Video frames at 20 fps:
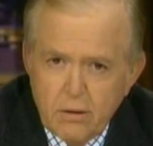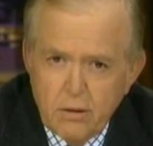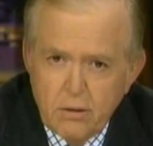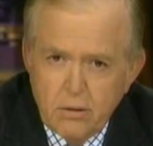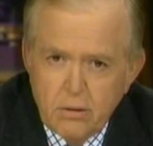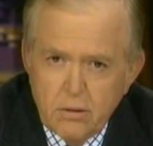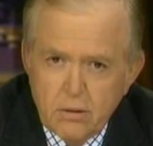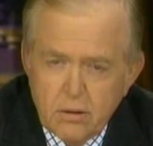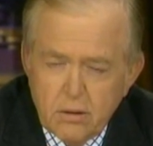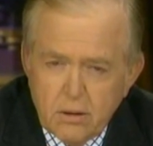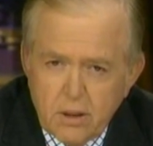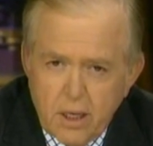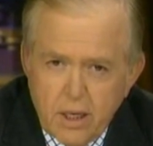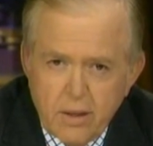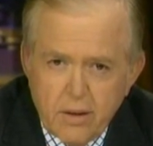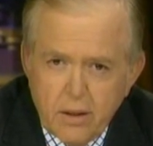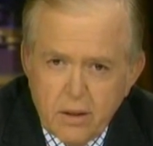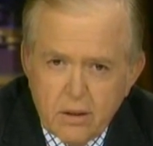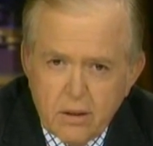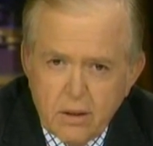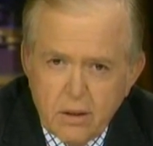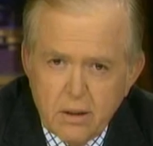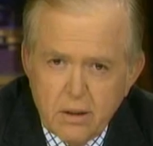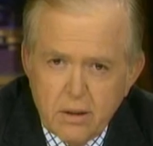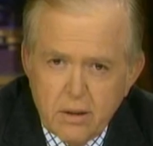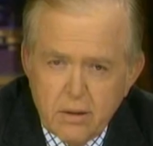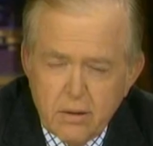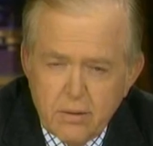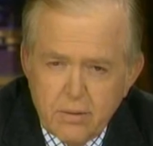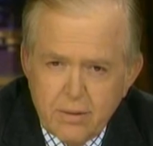You saying
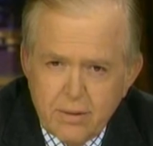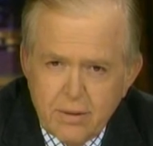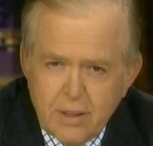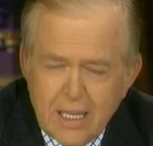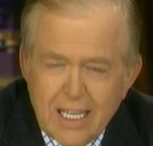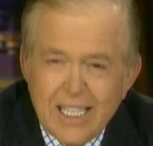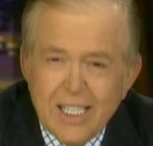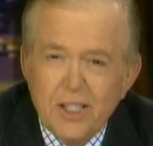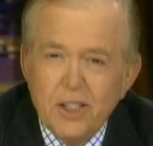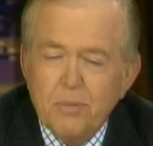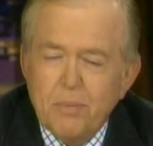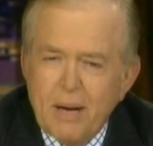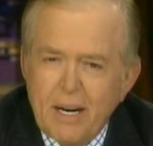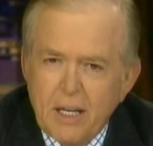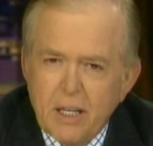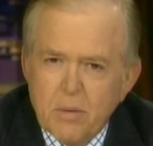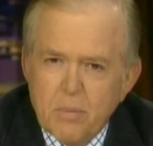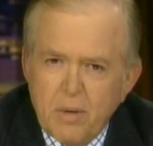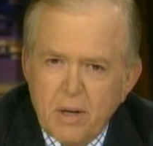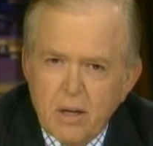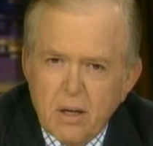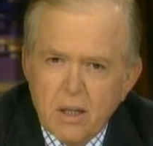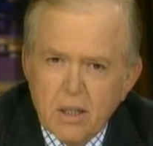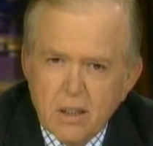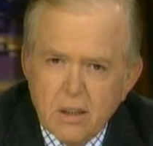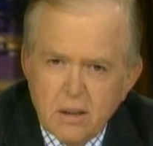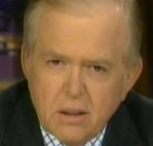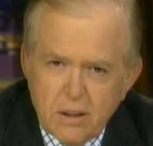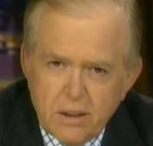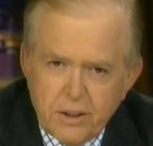that Hispanic
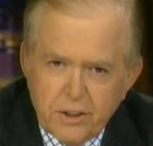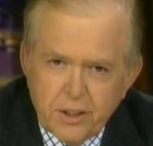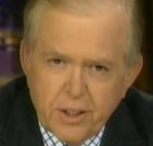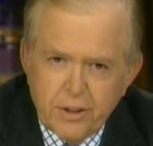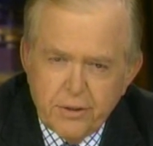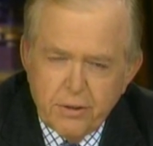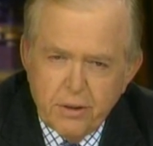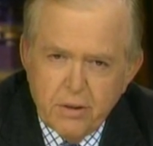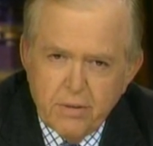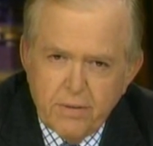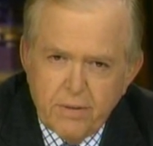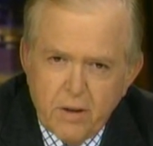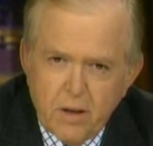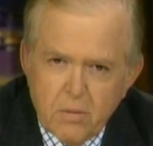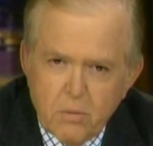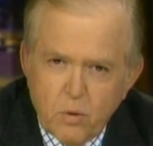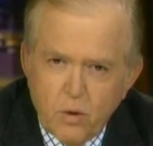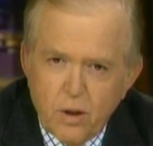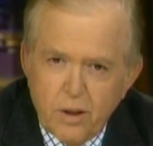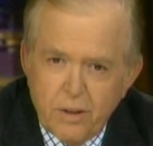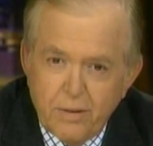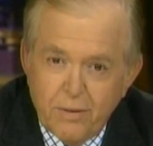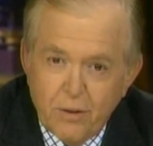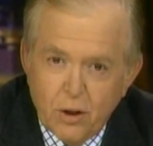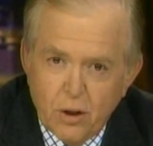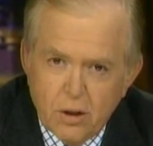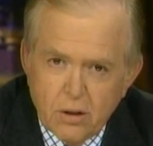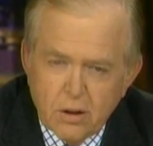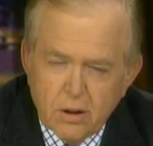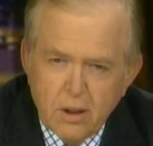Americans in this country are far more
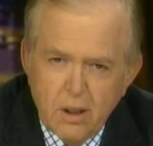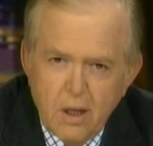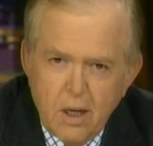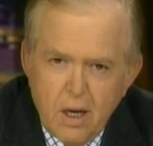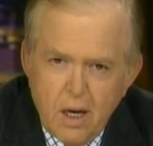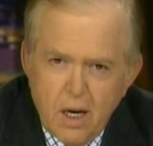diverse